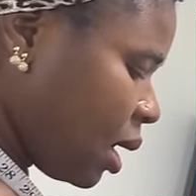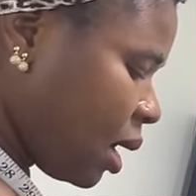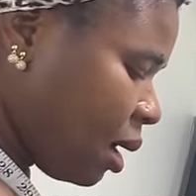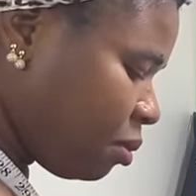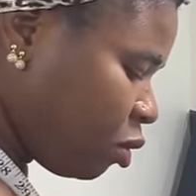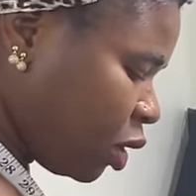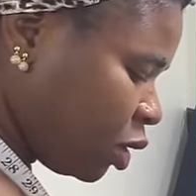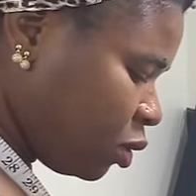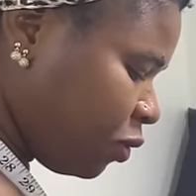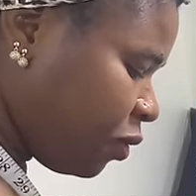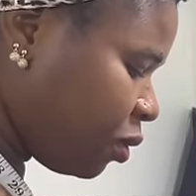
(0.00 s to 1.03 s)
I'm going
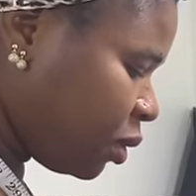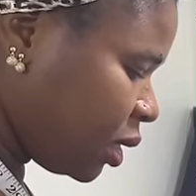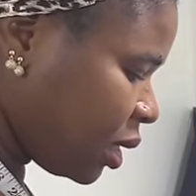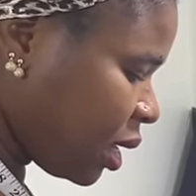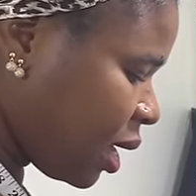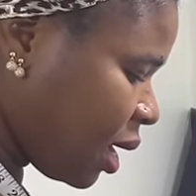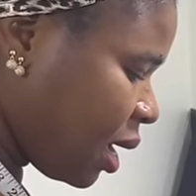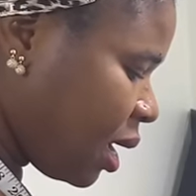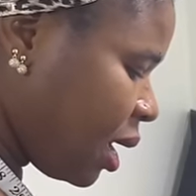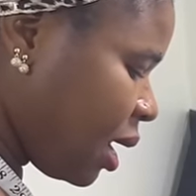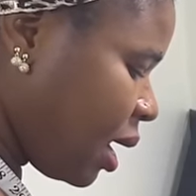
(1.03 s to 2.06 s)
to fold
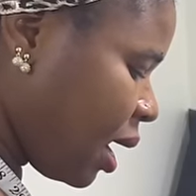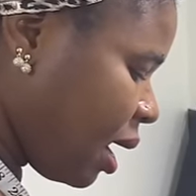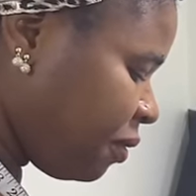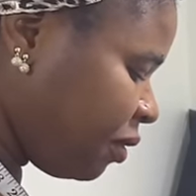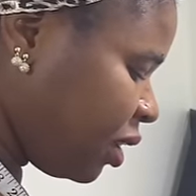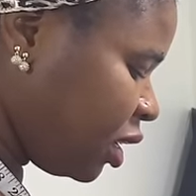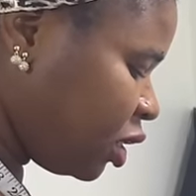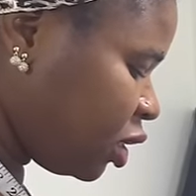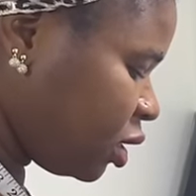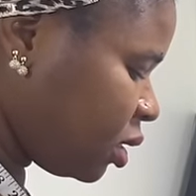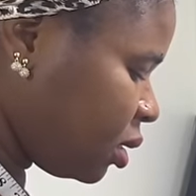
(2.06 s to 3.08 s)
half
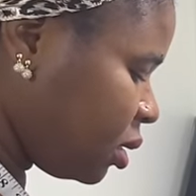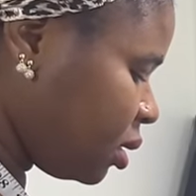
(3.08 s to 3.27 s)
inch